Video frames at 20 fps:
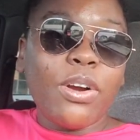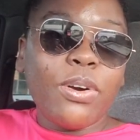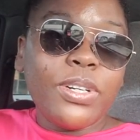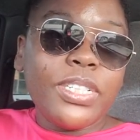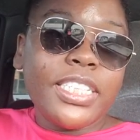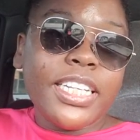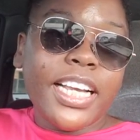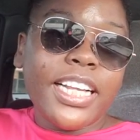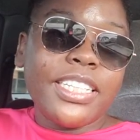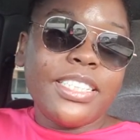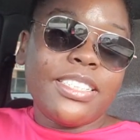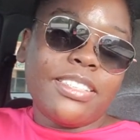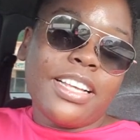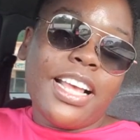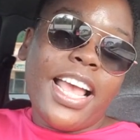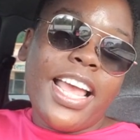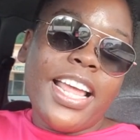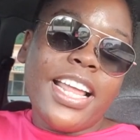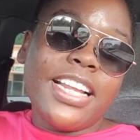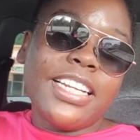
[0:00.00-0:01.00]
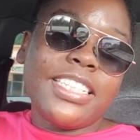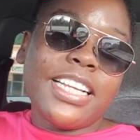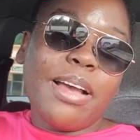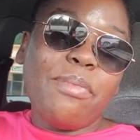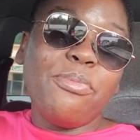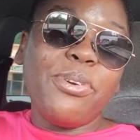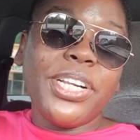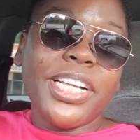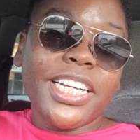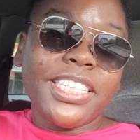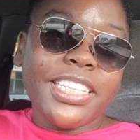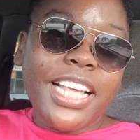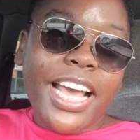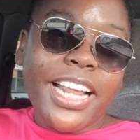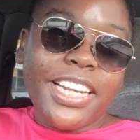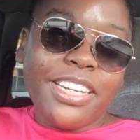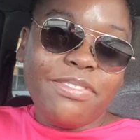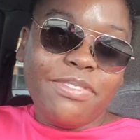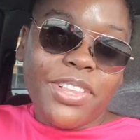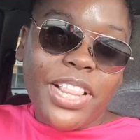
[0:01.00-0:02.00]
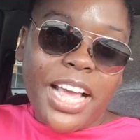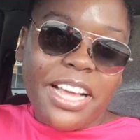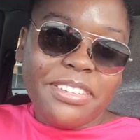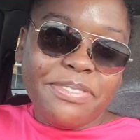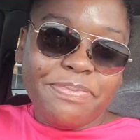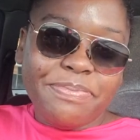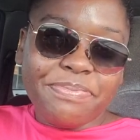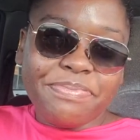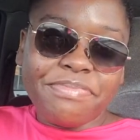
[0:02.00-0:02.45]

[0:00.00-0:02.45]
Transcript: content, and I'm really excited for that.